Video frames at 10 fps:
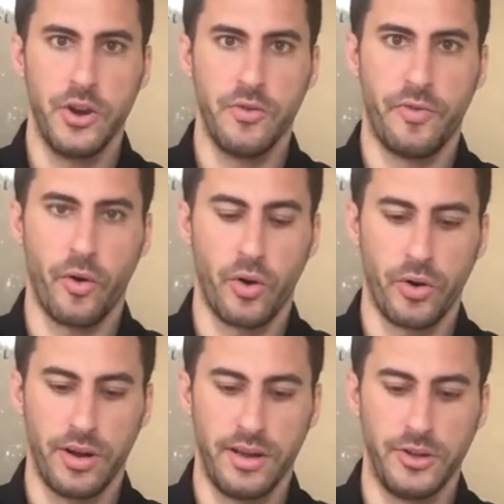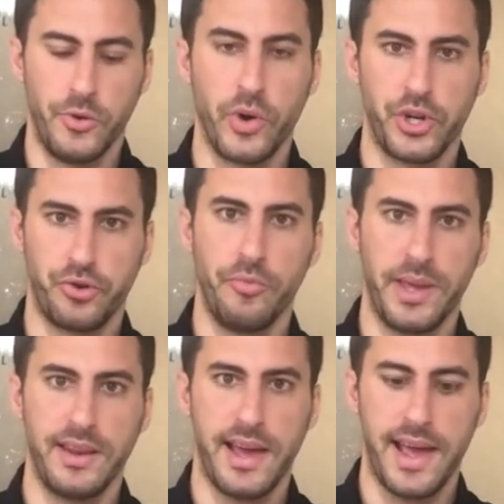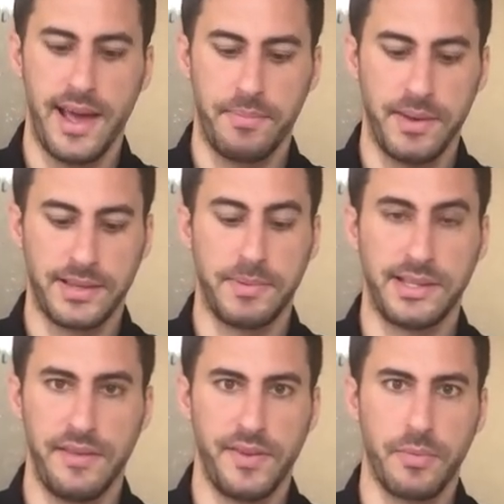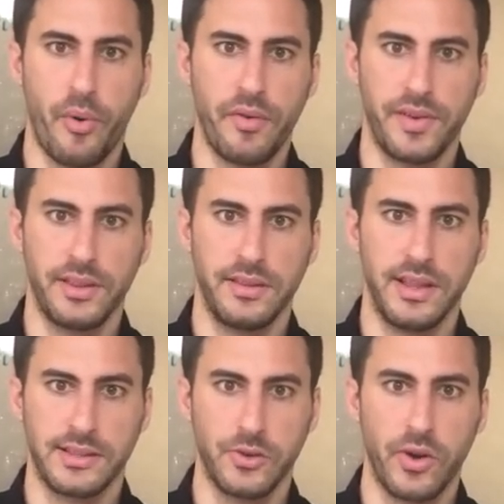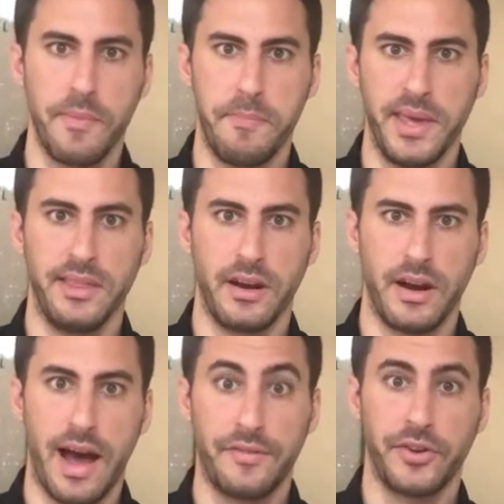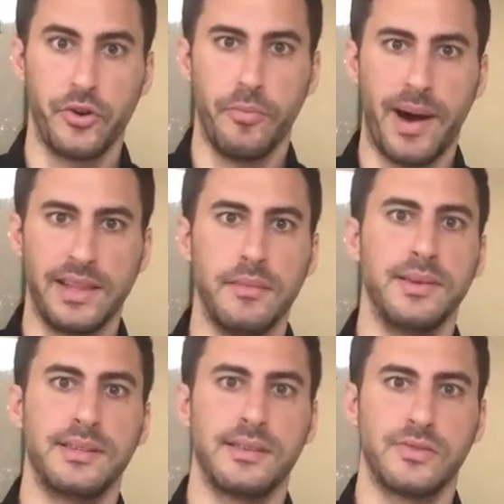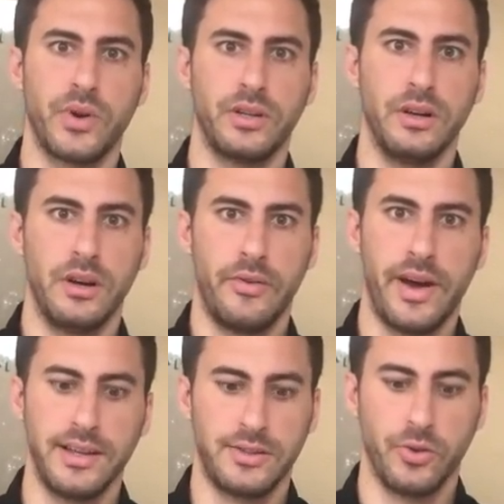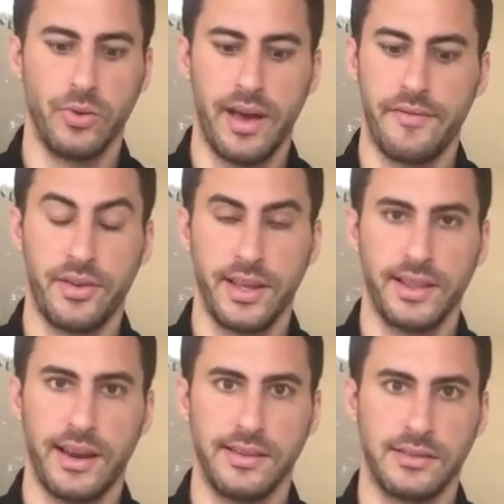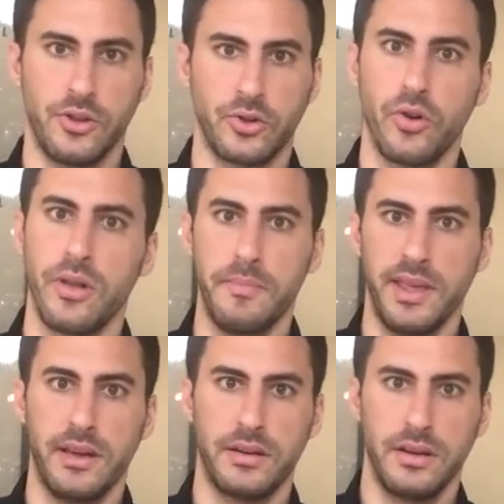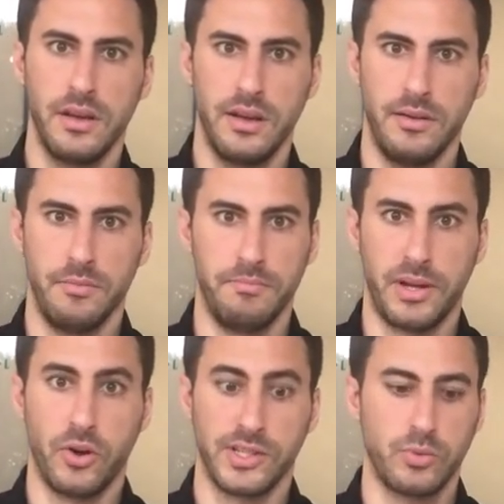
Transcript: for you're assuming a, a specific profit that's going to be there after you buy the business as well, right? So everything that is not going to be there because